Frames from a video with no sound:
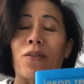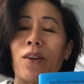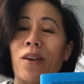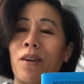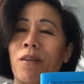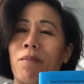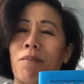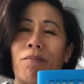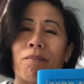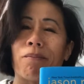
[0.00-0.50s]

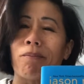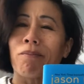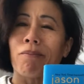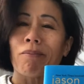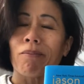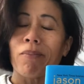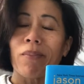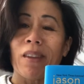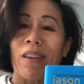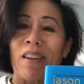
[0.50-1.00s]
a
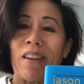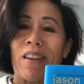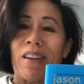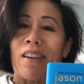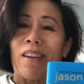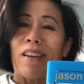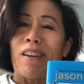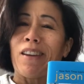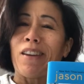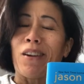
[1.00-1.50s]

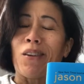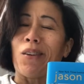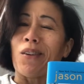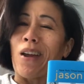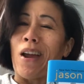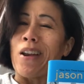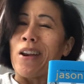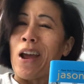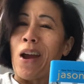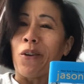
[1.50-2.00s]
you know,
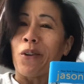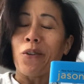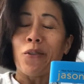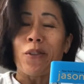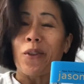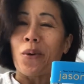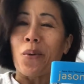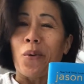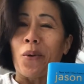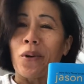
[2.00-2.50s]
an out of
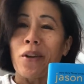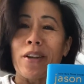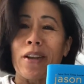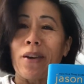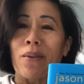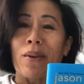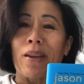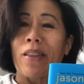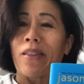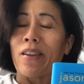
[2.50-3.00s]
the
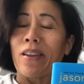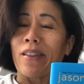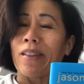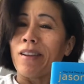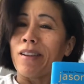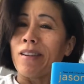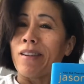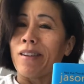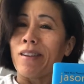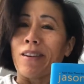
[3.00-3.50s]
ordinary thing
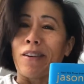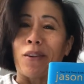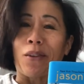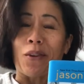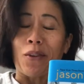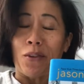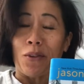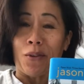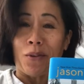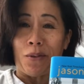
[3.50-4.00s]
that, you know,
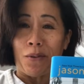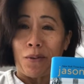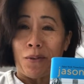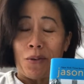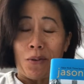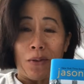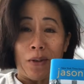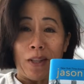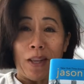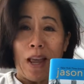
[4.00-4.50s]
doesn't
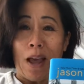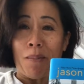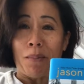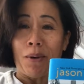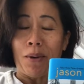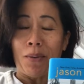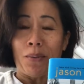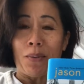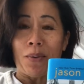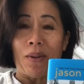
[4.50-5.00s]
totally
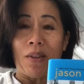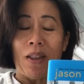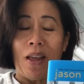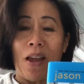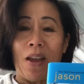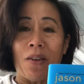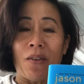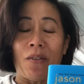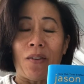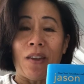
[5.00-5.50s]
happen in real
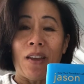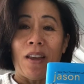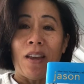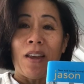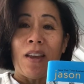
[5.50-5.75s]
life.